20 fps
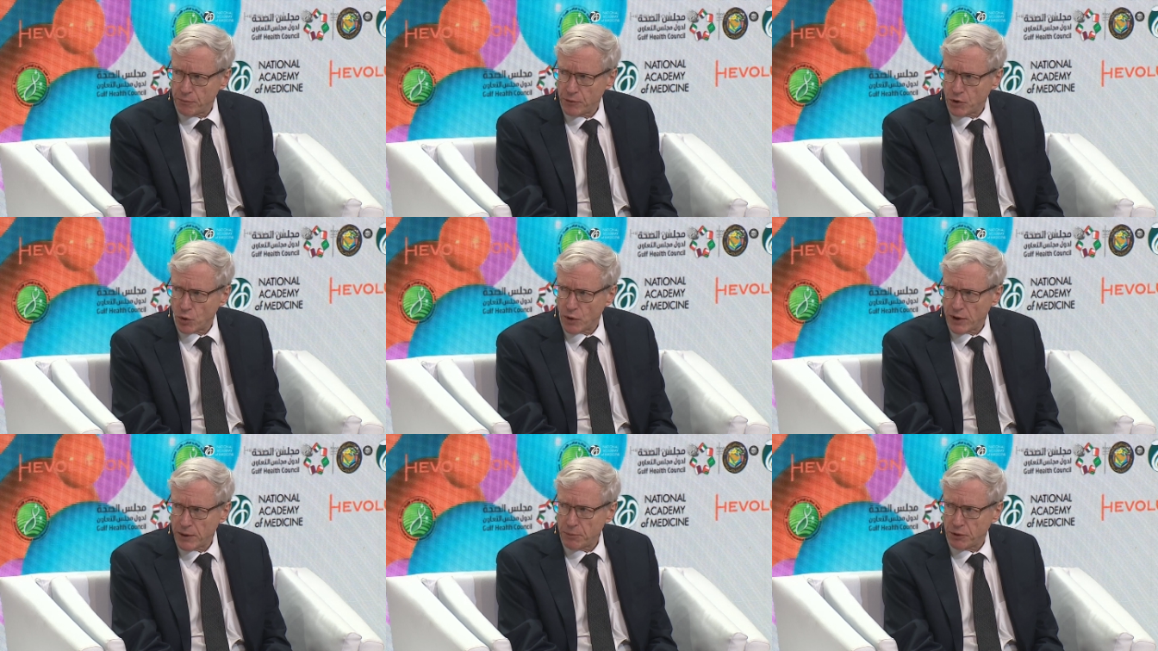
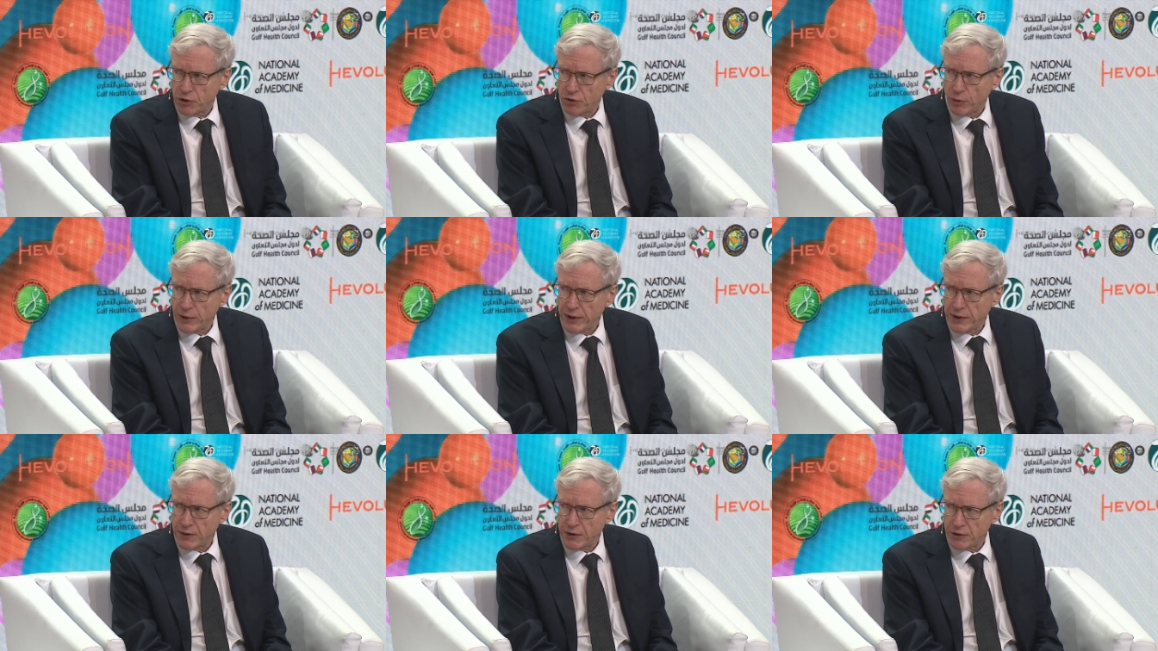going
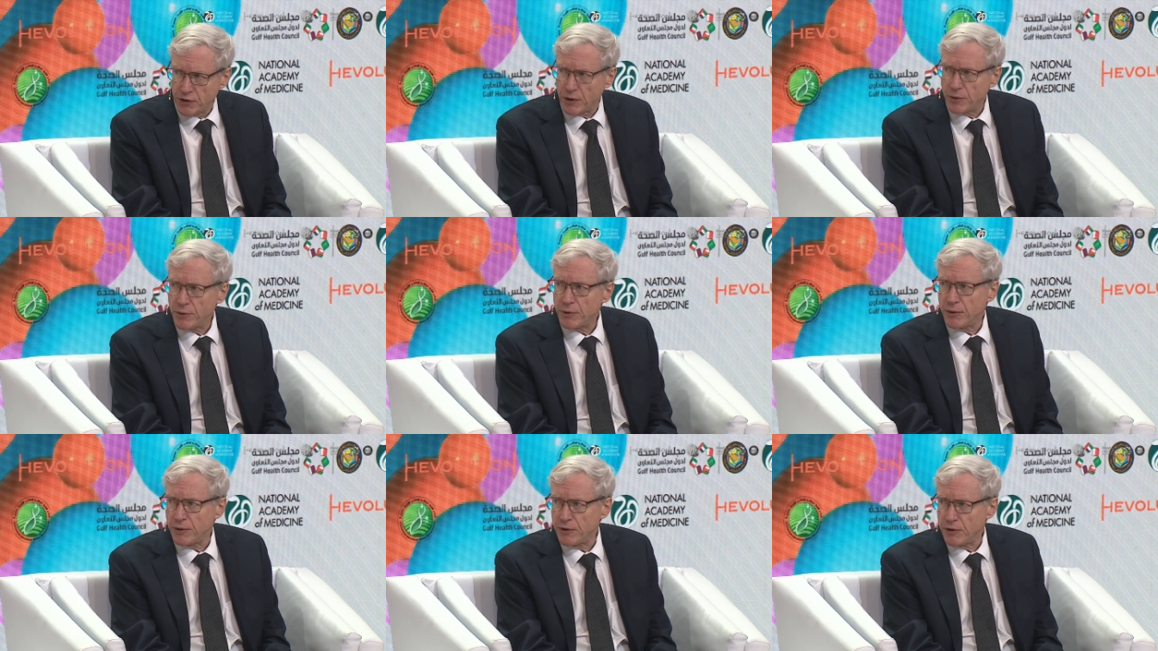between the
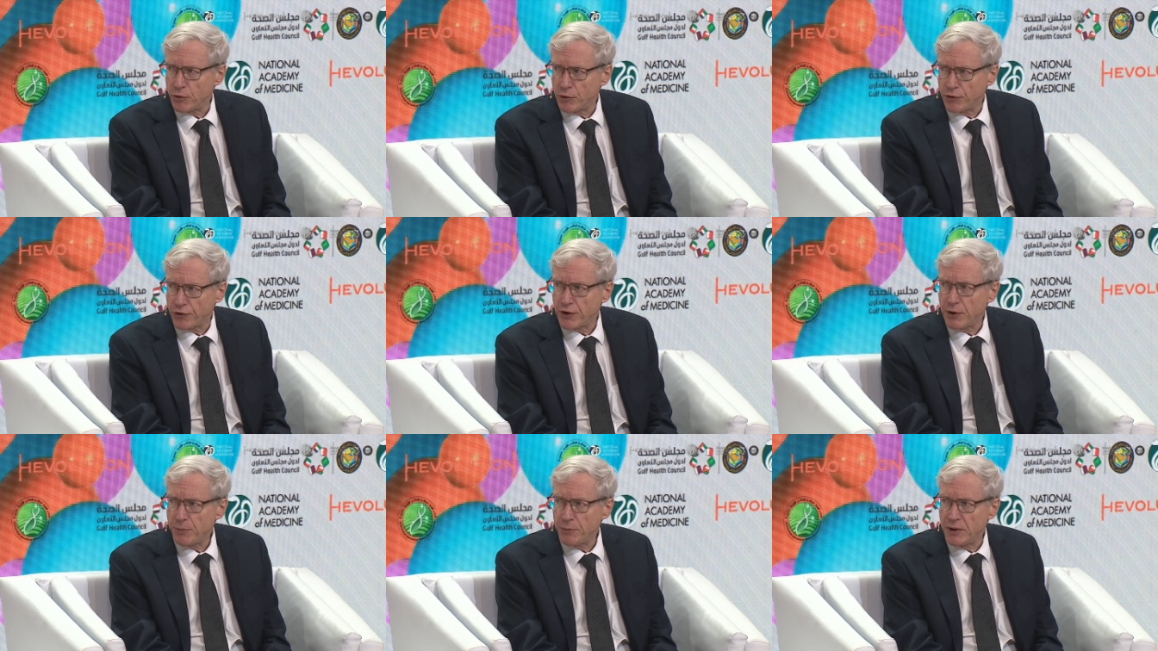donor and the
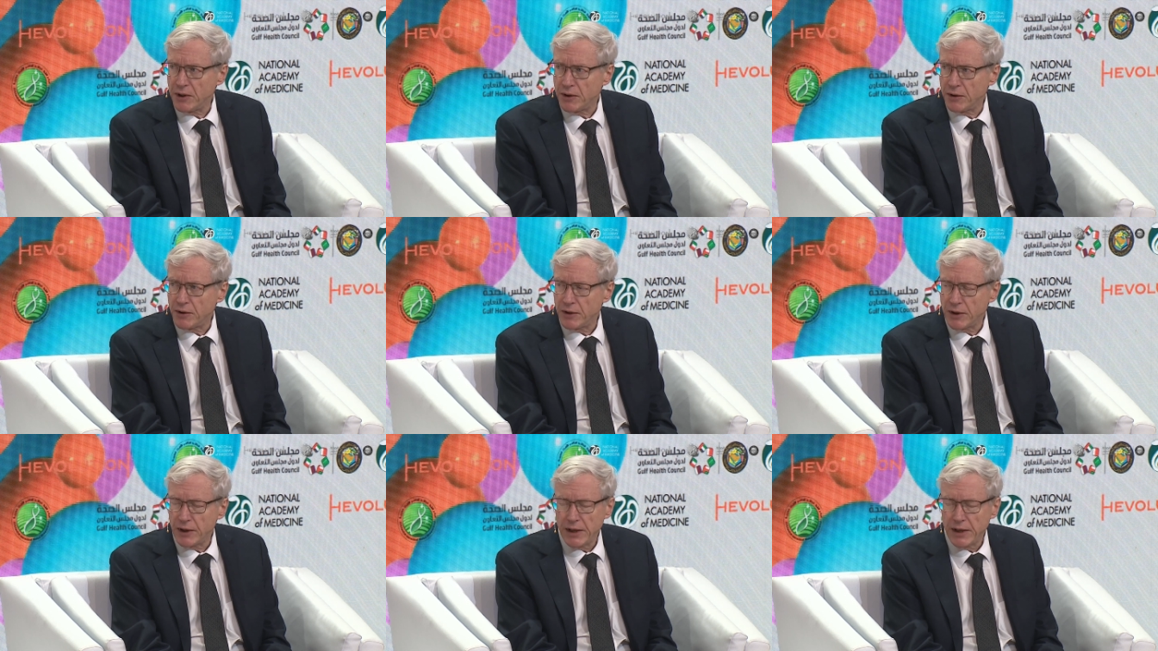recipient,